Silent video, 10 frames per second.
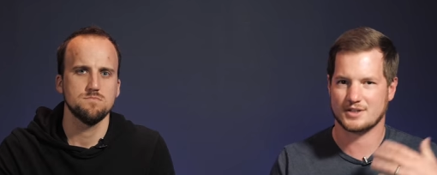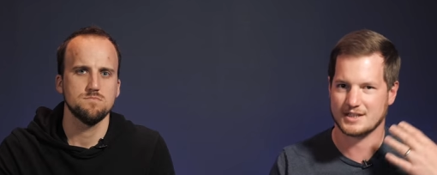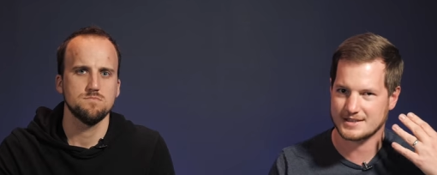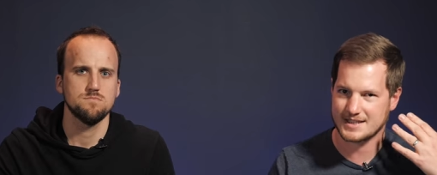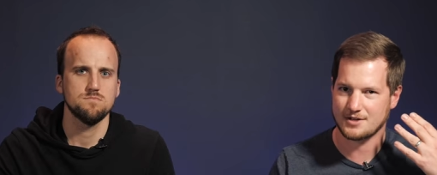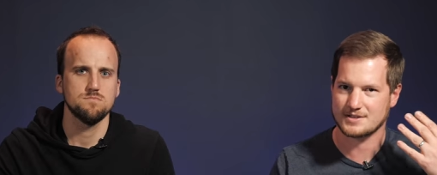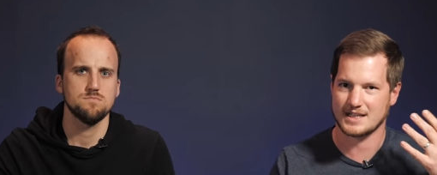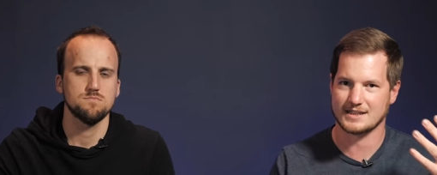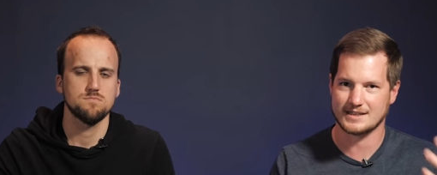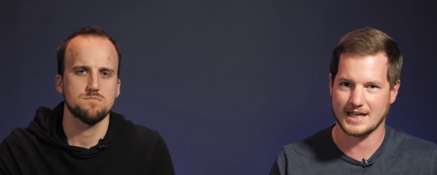Speaker 1: So that it sounds
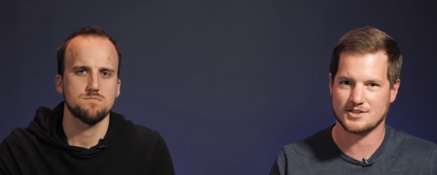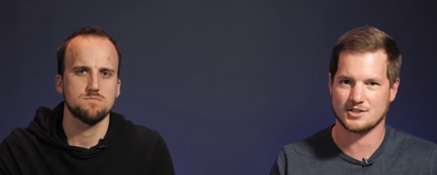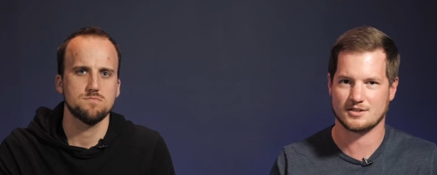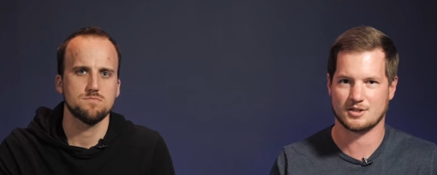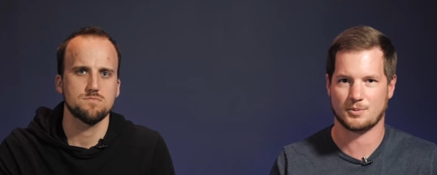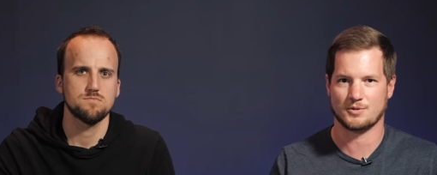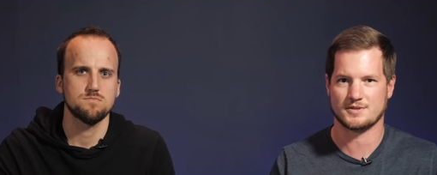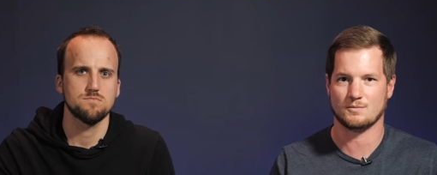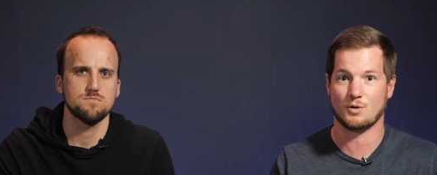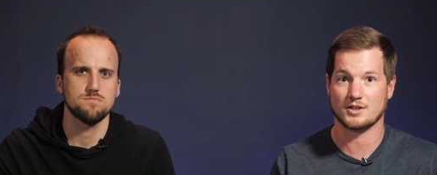engaging to the
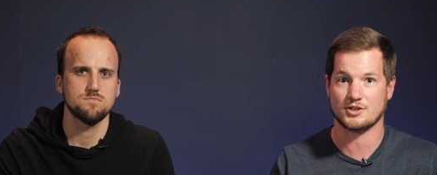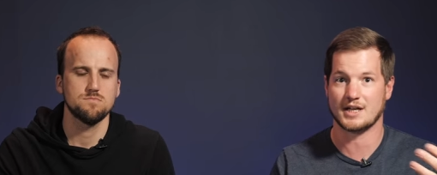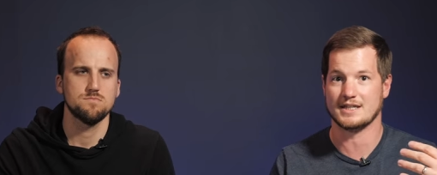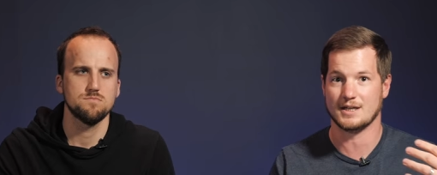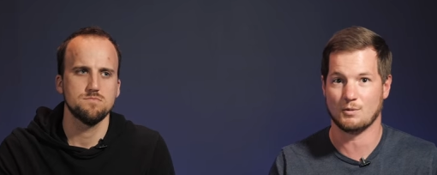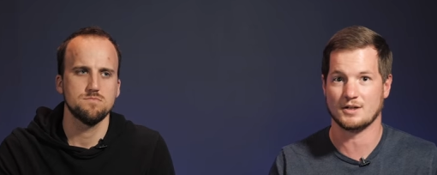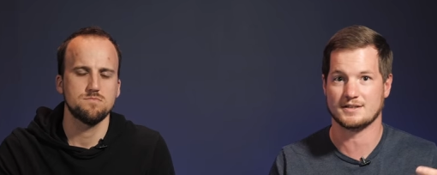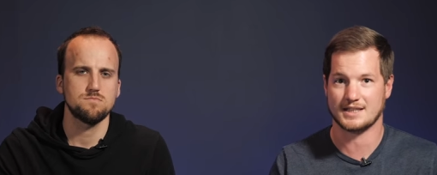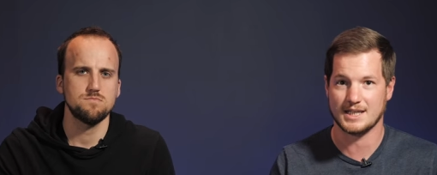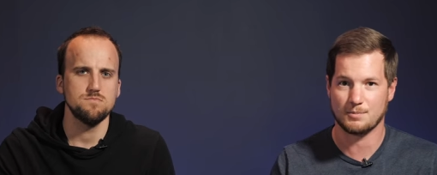person watching and they want
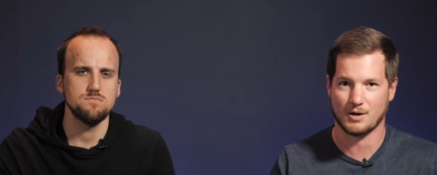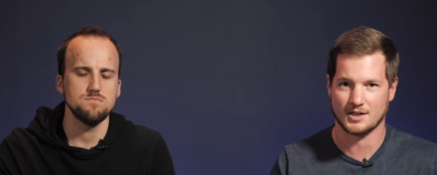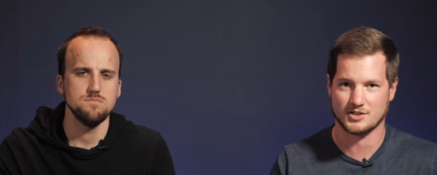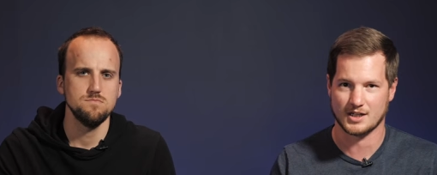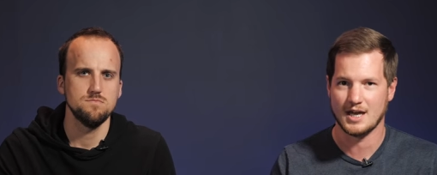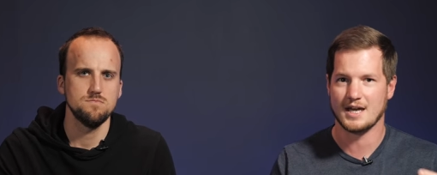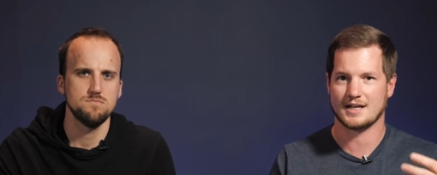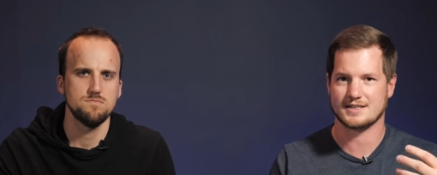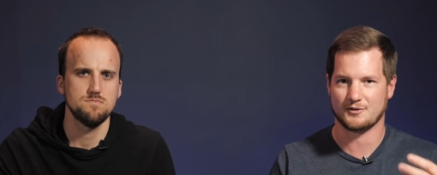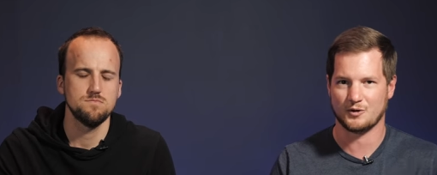to keep watching
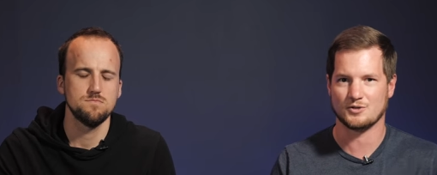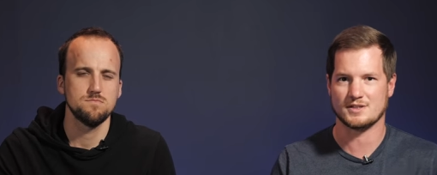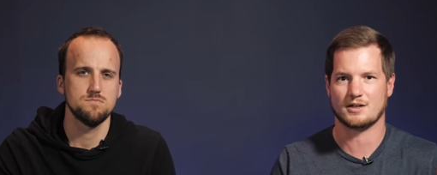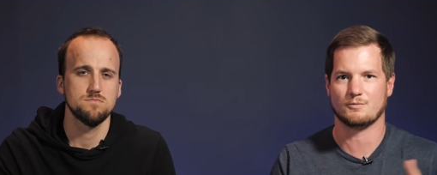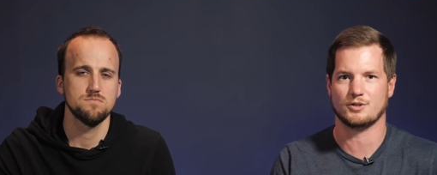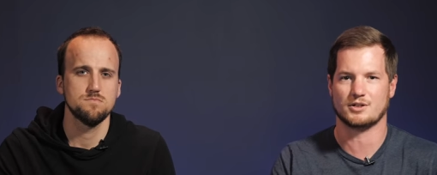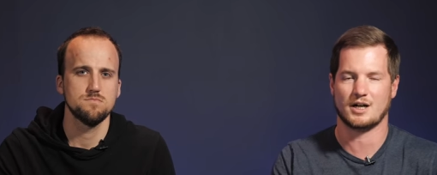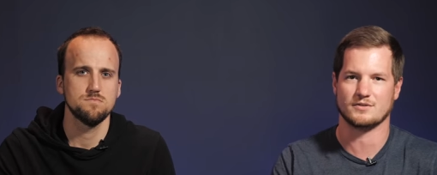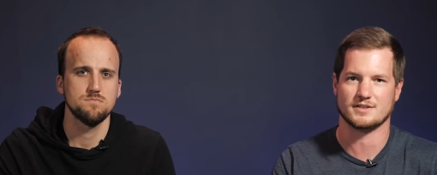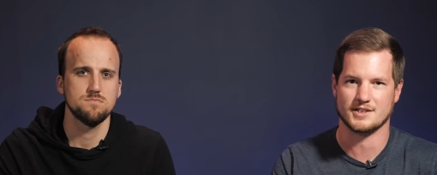because it feels like a real
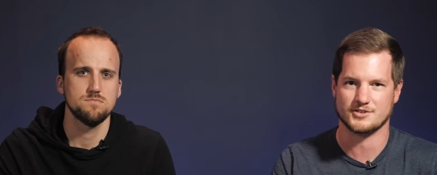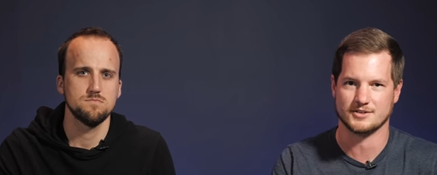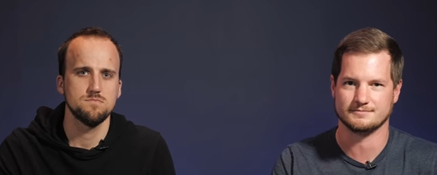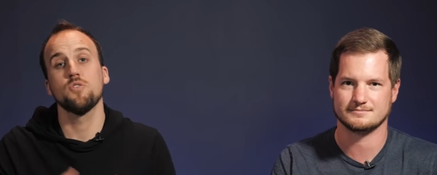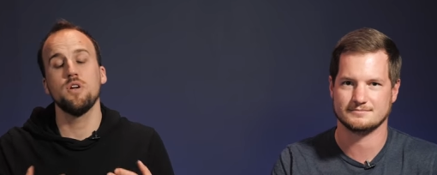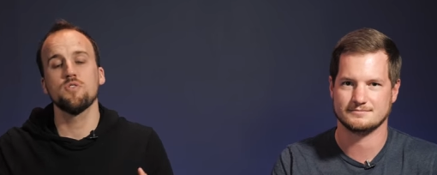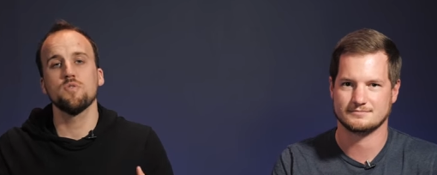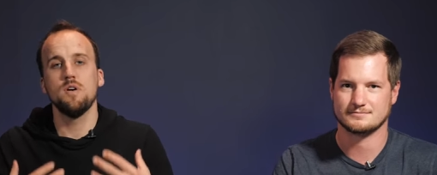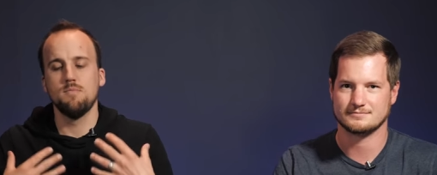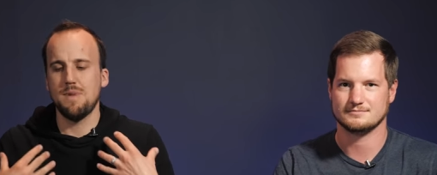conversation.
Speaker 2: So here's
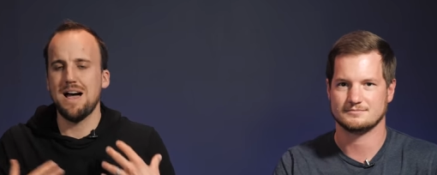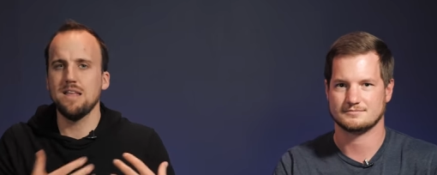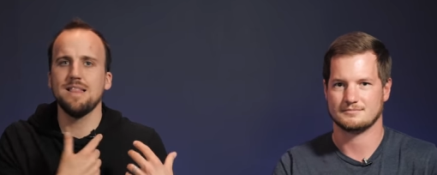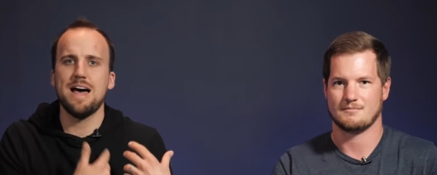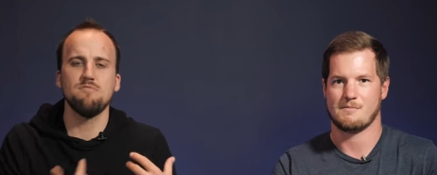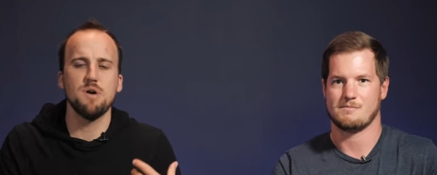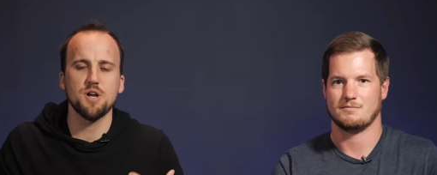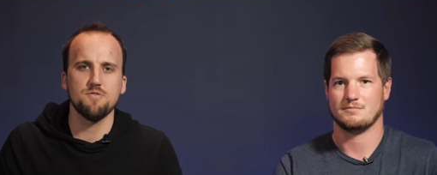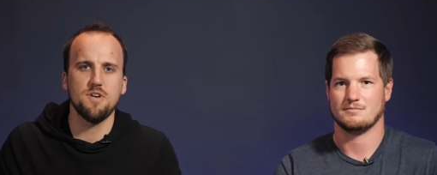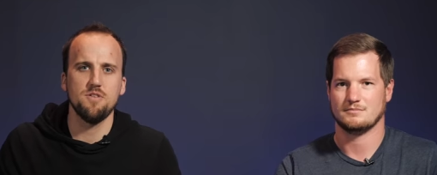what my lav
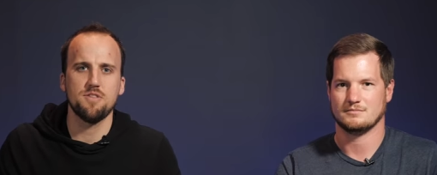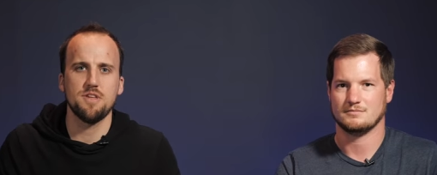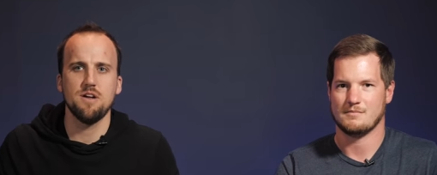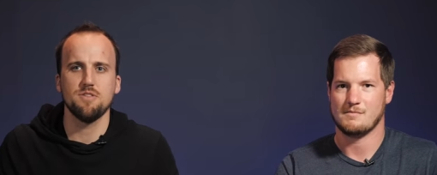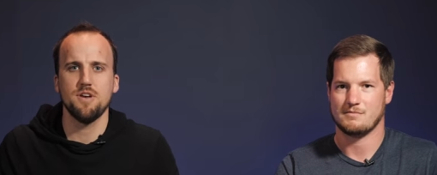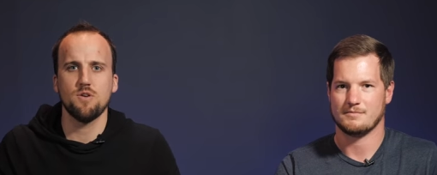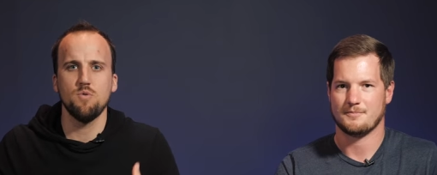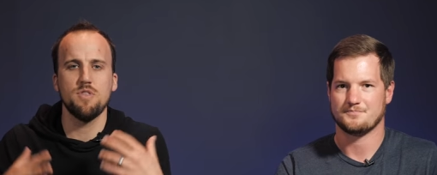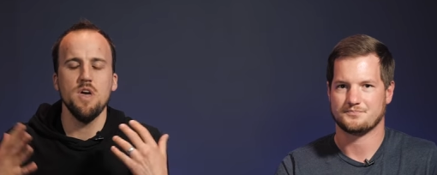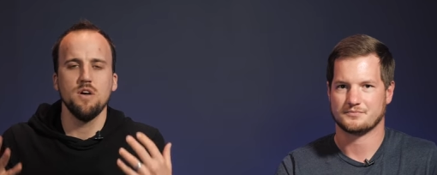microphone sounds like
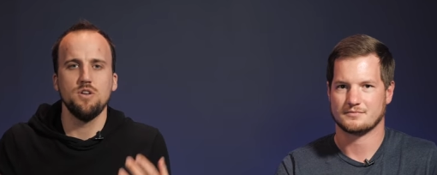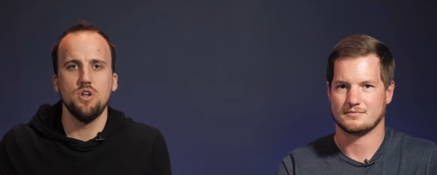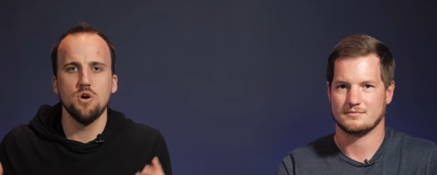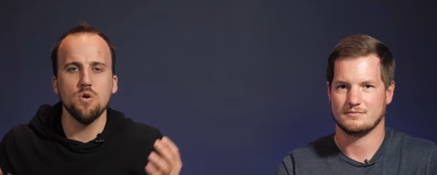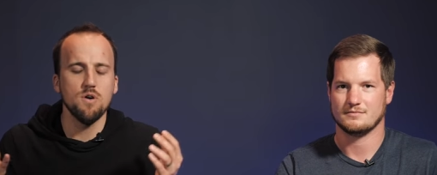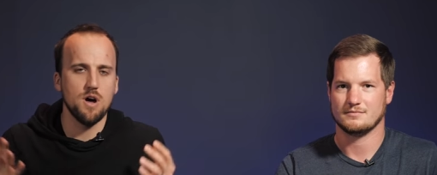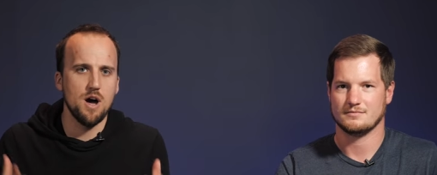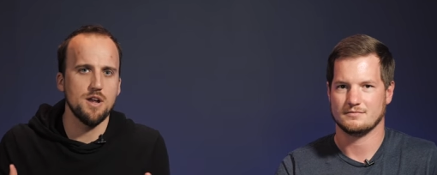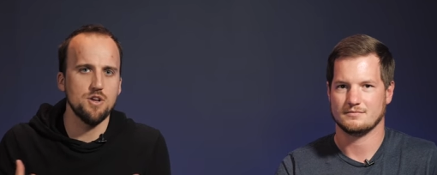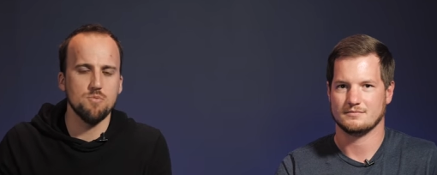with no
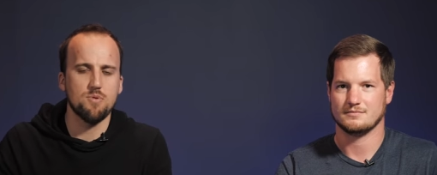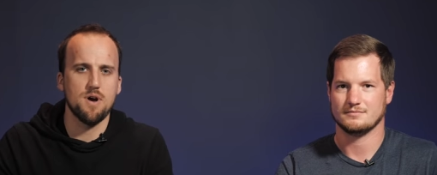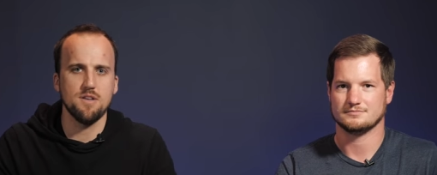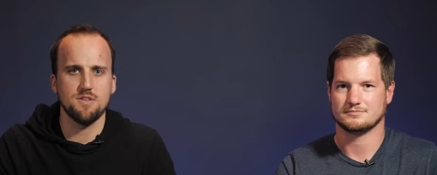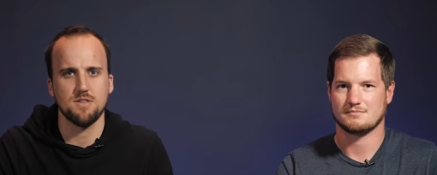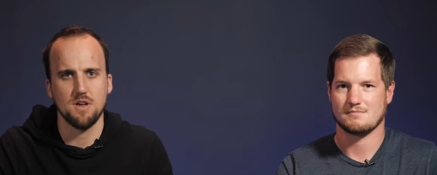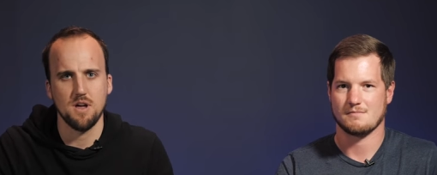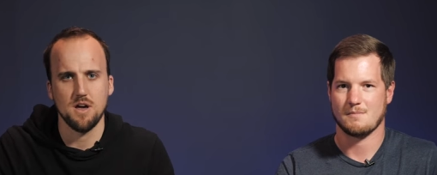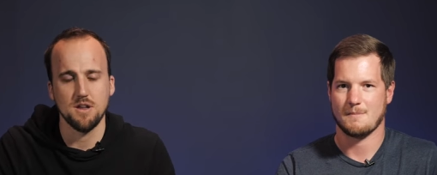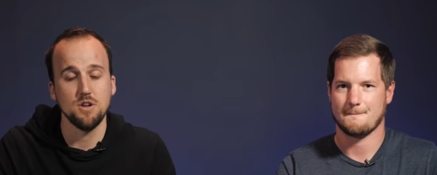audio processing
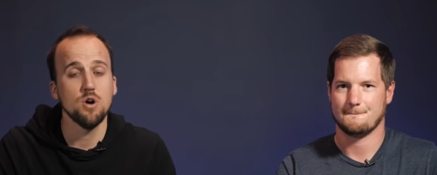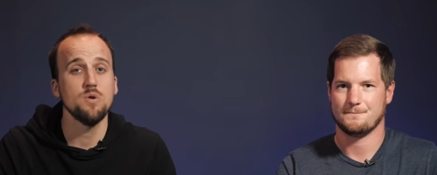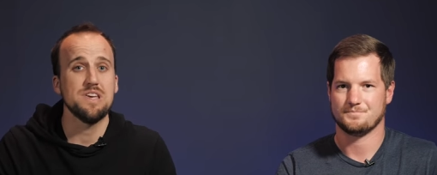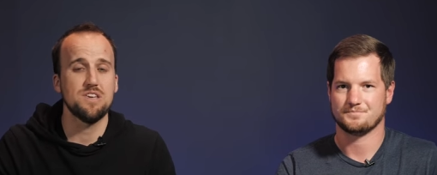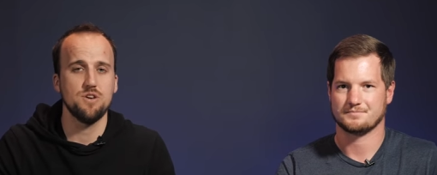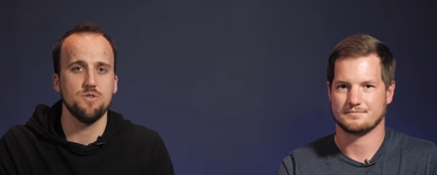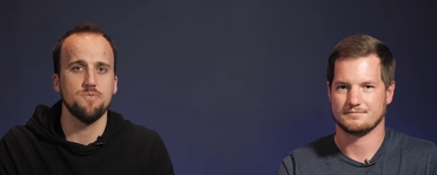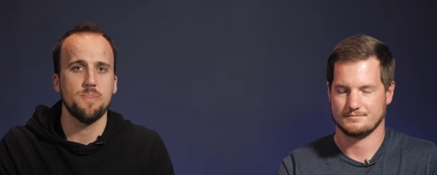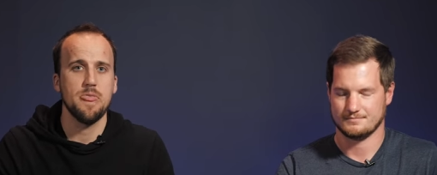on it, no E Q.